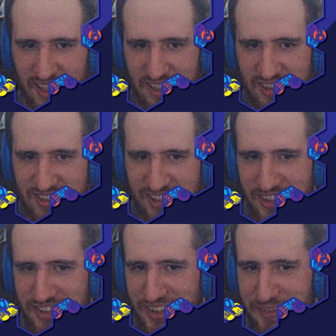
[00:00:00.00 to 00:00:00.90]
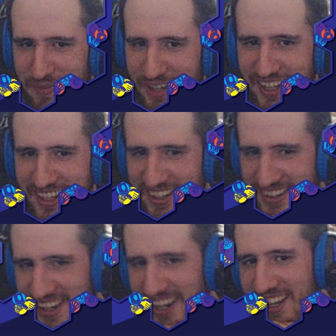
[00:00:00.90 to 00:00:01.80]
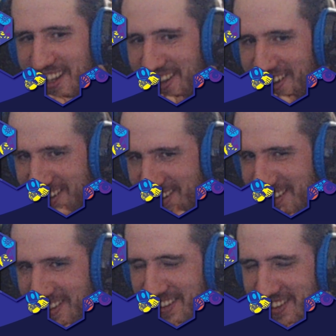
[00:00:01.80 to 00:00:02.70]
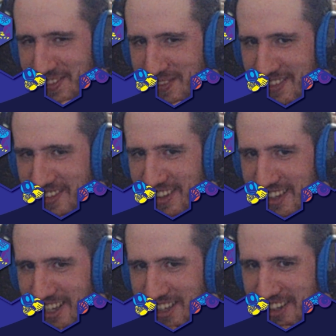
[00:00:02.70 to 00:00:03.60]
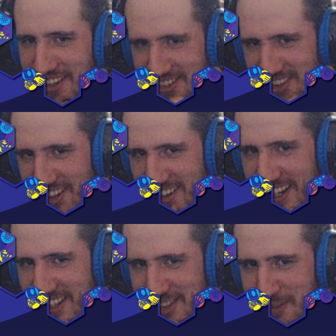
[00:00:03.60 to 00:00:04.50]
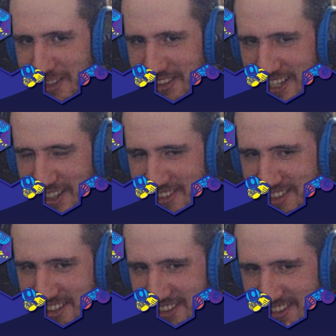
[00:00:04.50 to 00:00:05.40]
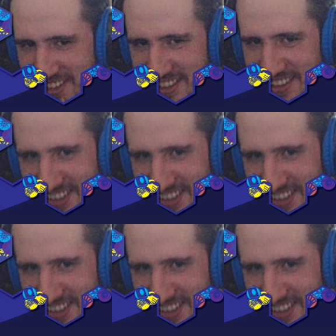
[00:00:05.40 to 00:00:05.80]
Such compelling dialogue. I hear sarcasm in that sentence.